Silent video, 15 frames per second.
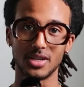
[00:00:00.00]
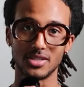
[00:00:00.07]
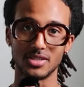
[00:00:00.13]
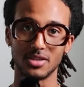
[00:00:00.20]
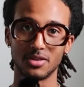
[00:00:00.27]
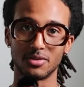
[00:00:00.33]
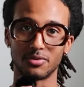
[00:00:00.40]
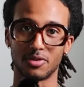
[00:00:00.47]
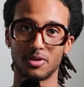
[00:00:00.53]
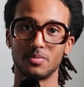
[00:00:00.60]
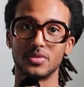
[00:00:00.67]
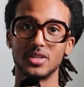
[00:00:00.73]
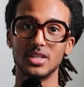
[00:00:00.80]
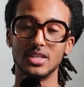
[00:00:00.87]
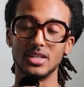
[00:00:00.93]
blazer
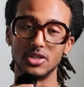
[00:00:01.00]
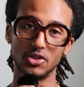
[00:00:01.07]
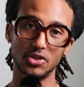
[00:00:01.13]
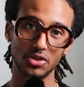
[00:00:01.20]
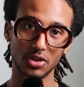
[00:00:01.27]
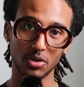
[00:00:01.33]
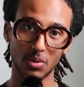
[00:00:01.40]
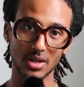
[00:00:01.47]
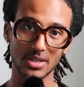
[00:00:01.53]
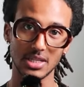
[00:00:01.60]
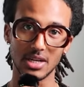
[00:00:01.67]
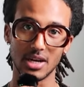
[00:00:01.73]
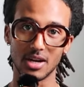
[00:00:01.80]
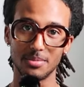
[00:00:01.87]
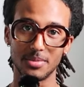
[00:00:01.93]
from the JUNYA
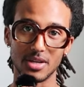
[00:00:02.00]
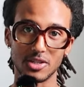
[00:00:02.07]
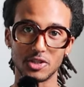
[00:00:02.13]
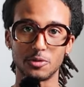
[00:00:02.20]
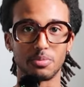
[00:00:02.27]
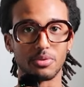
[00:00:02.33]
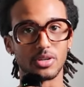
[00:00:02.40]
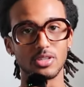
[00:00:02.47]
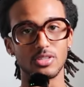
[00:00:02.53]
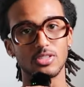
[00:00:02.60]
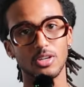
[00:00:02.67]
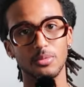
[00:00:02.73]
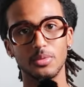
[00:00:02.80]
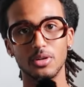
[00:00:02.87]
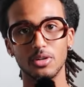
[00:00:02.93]
WATANABE Spring
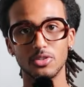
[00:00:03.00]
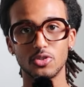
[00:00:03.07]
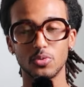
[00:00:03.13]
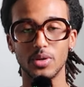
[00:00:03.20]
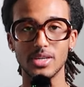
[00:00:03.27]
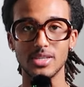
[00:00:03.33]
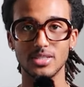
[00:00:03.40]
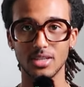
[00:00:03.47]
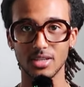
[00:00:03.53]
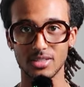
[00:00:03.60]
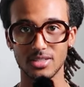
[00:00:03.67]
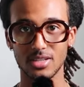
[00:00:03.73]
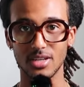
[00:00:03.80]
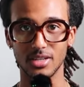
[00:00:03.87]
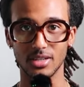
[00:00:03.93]
Summer
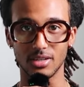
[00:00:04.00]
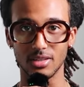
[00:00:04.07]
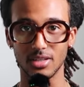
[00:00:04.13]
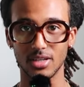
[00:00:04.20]
2016